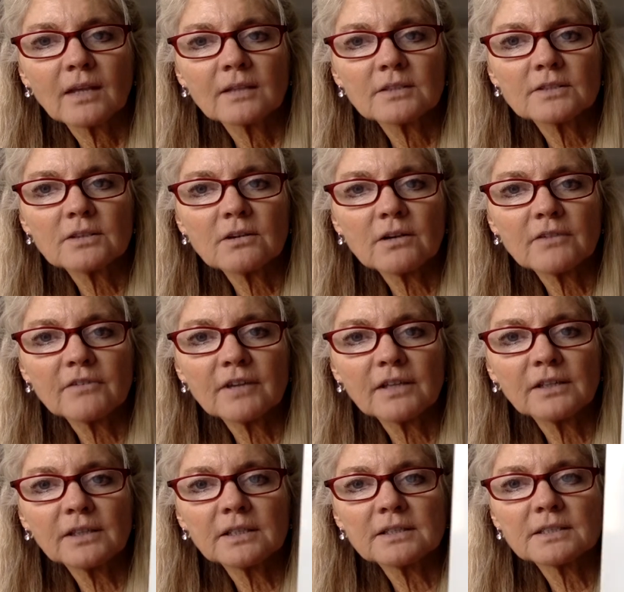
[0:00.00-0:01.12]
So if I
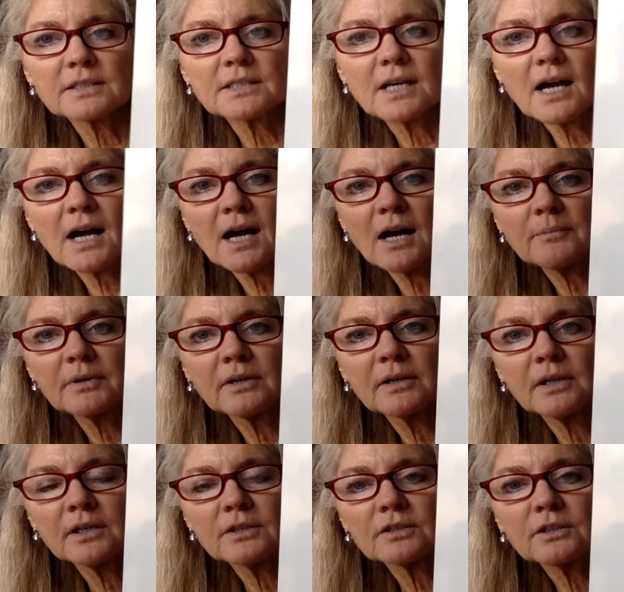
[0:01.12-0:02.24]
look at the top,
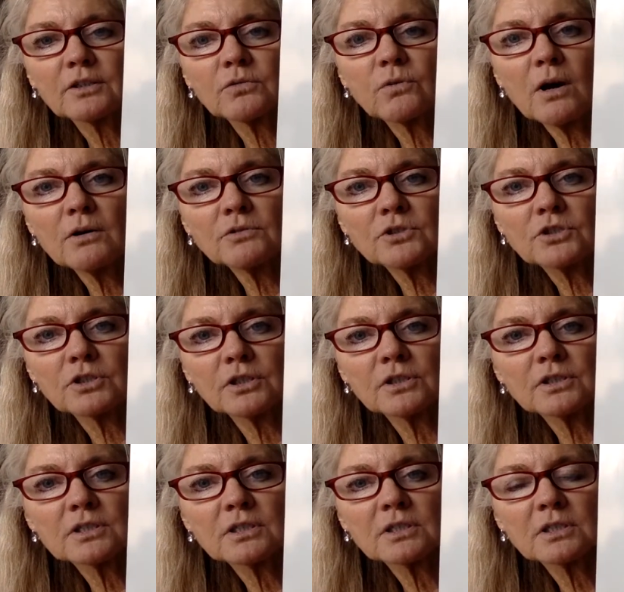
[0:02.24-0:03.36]
the
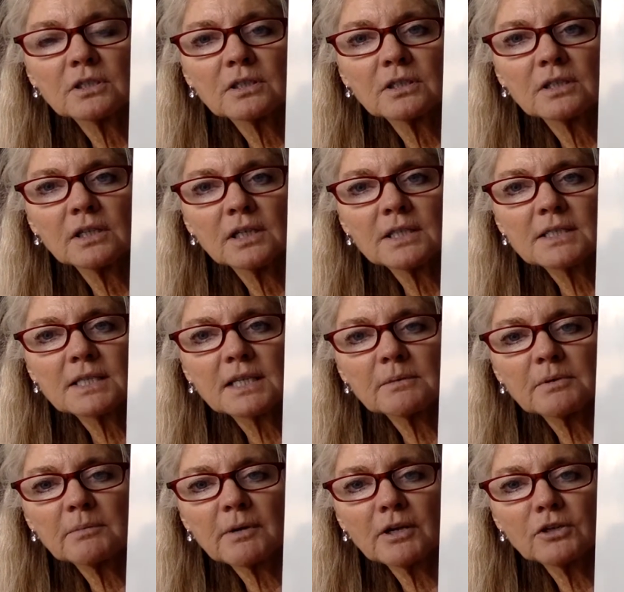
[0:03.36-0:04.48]
quotient is going to
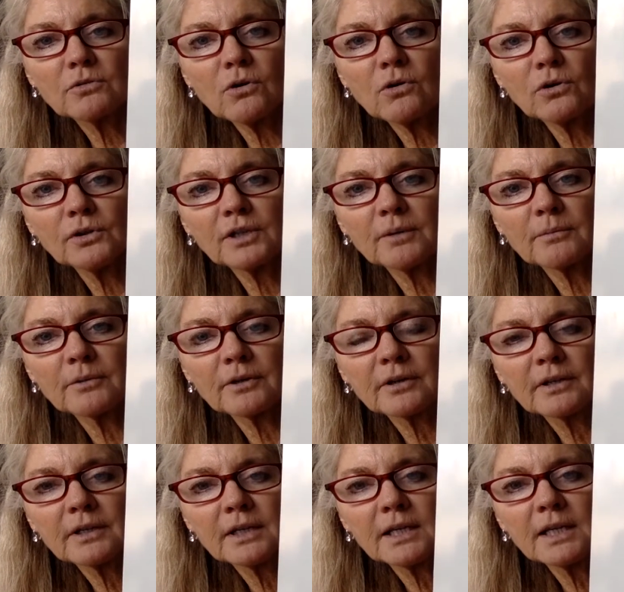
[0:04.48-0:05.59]
be my new whole number.
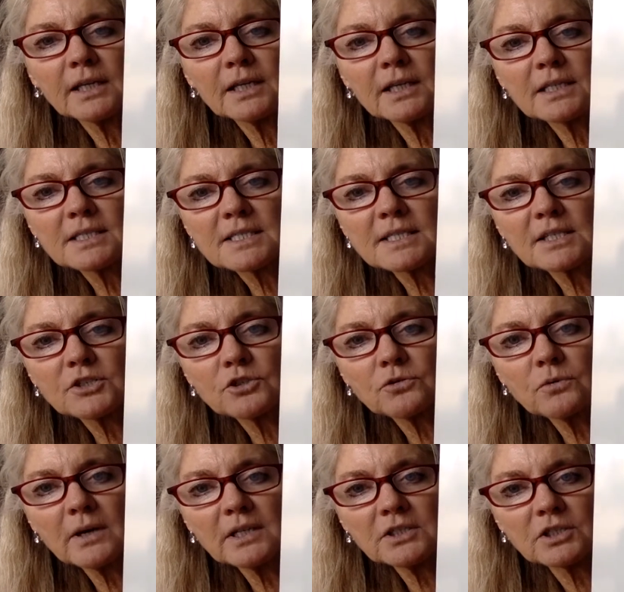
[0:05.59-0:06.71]
In this
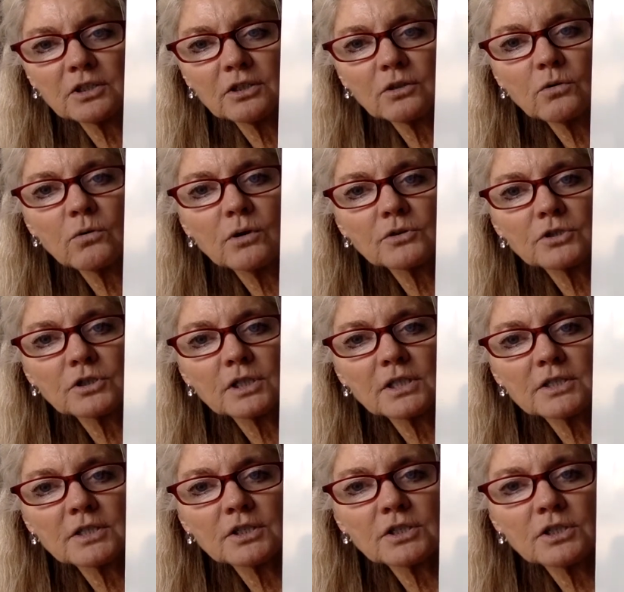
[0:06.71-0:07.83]
situation, the quotient
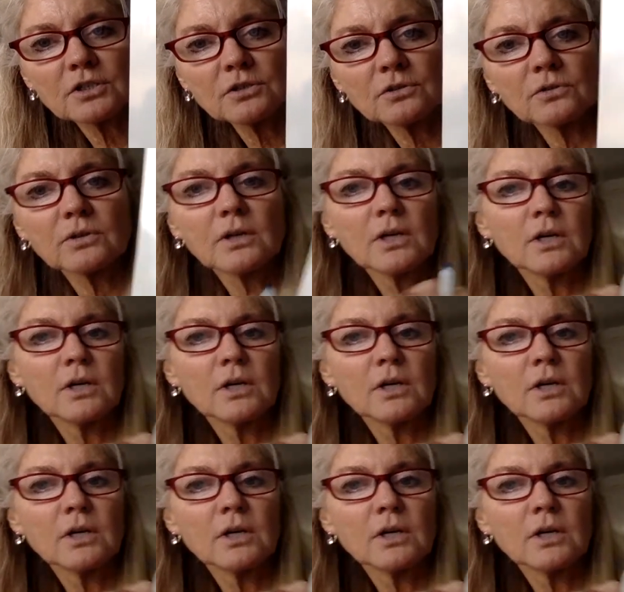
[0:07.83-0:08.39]
is a 2.